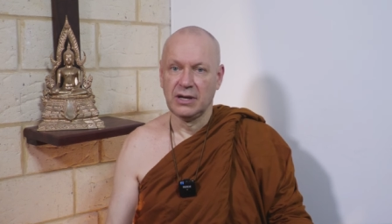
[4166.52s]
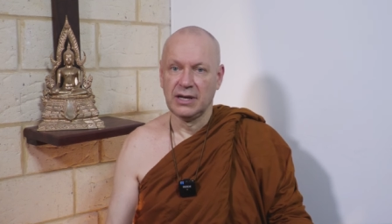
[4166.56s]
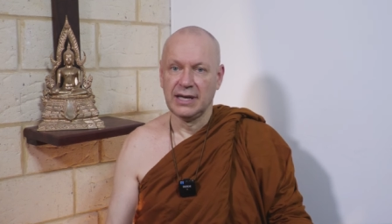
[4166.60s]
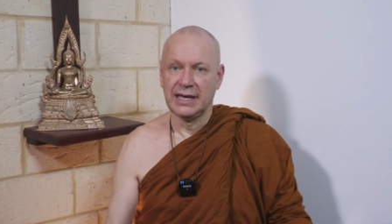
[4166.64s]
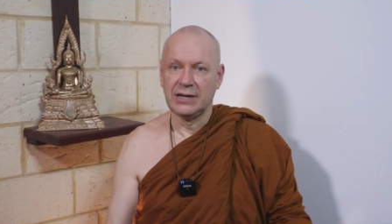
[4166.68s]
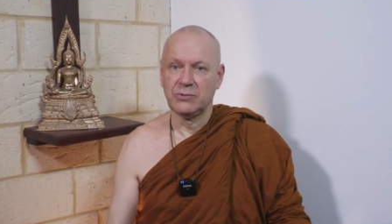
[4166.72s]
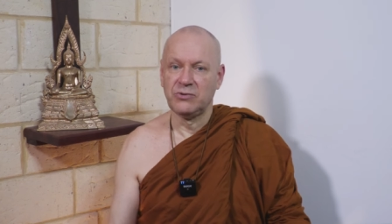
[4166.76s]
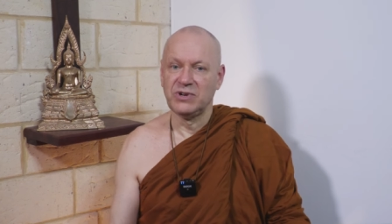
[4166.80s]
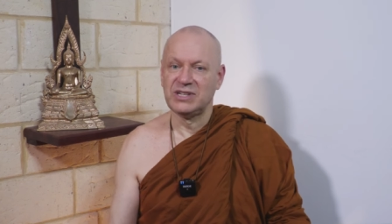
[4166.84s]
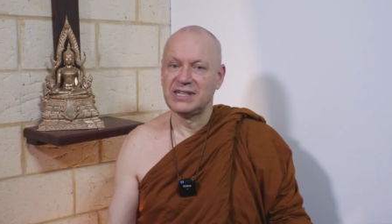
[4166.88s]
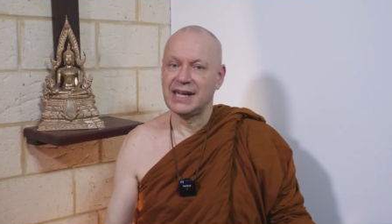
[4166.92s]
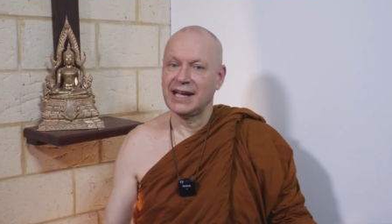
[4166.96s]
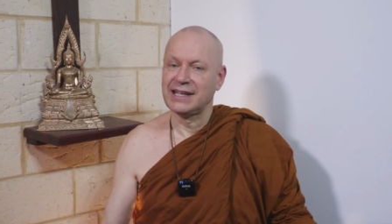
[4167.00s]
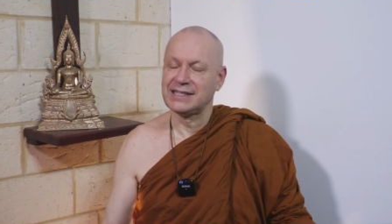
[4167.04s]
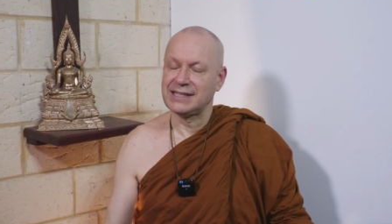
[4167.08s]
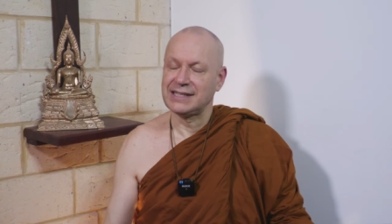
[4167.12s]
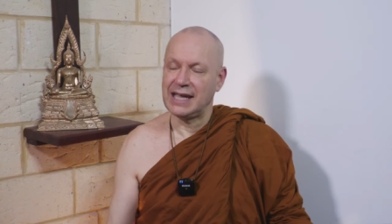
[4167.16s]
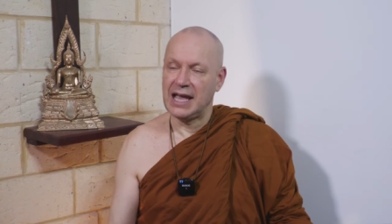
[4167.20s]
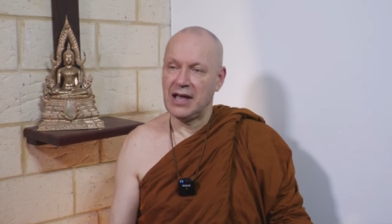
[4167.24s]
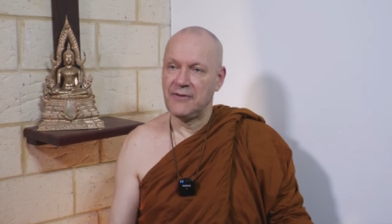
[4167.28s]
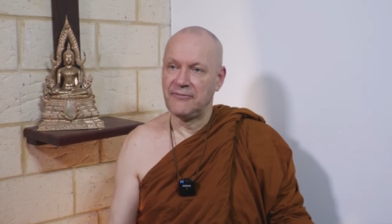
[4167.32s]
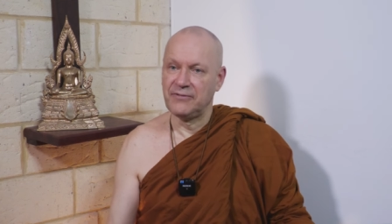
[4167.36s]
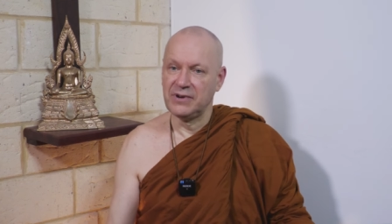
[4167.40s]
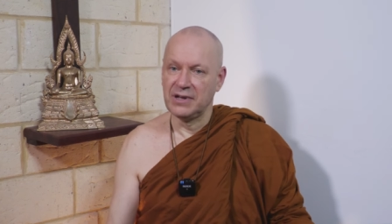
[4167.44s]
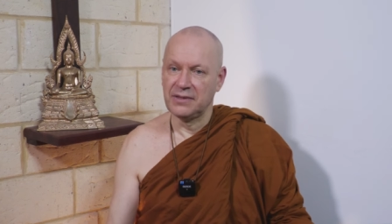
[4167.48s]
He rejects
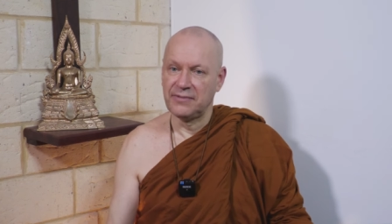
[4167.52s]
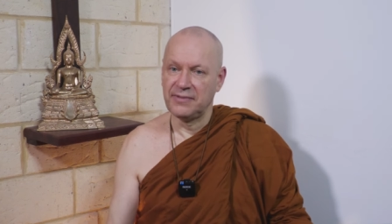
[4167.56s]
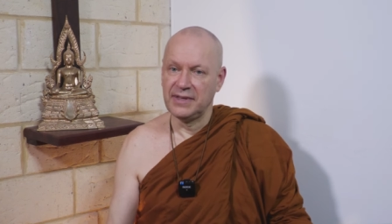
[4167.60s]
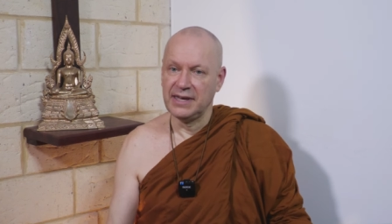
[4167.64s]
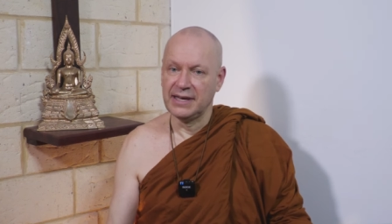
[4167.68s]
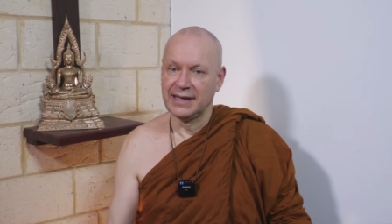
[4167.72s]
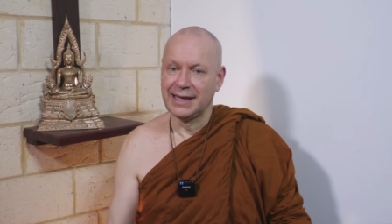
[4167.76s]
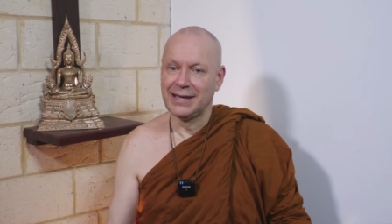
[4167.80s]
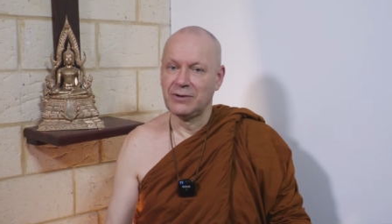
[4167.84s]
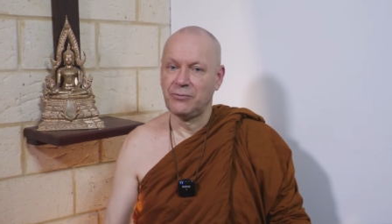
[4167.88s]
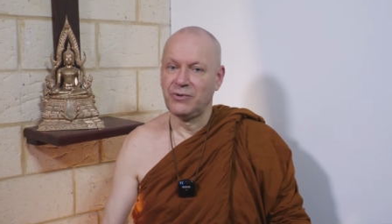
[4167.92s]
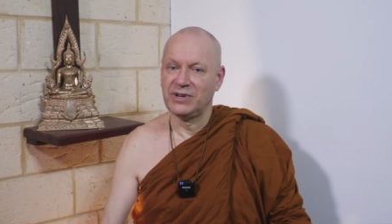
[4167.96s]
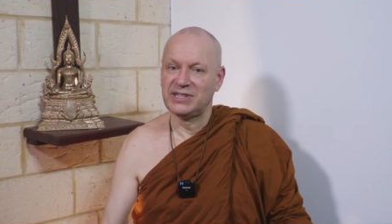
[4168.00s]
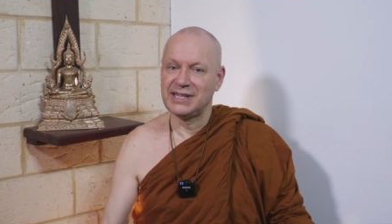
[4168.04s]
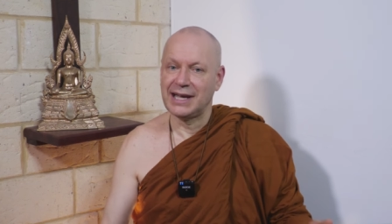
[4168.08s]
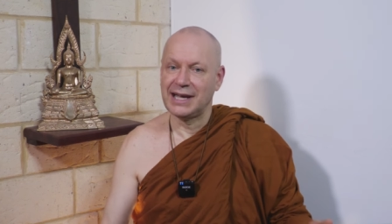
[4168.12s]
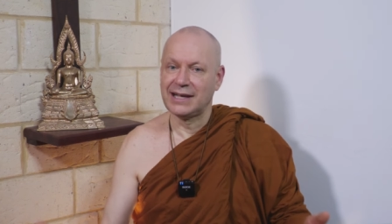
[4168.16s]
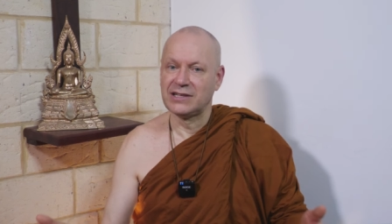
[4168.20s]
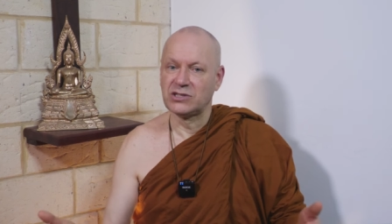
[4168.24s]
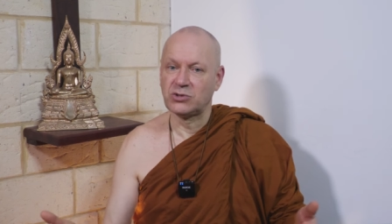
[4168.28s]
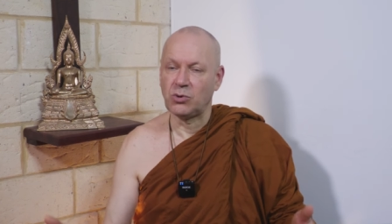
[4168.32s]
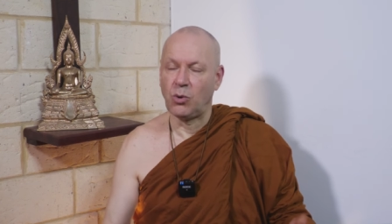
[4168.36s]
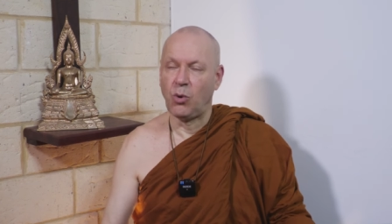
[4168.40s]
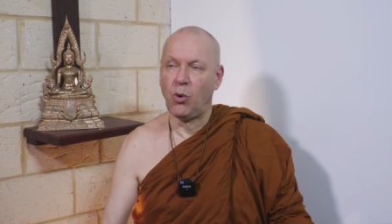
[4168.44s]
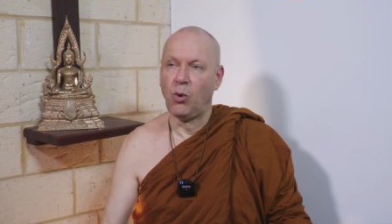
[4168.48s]
everything. He rejects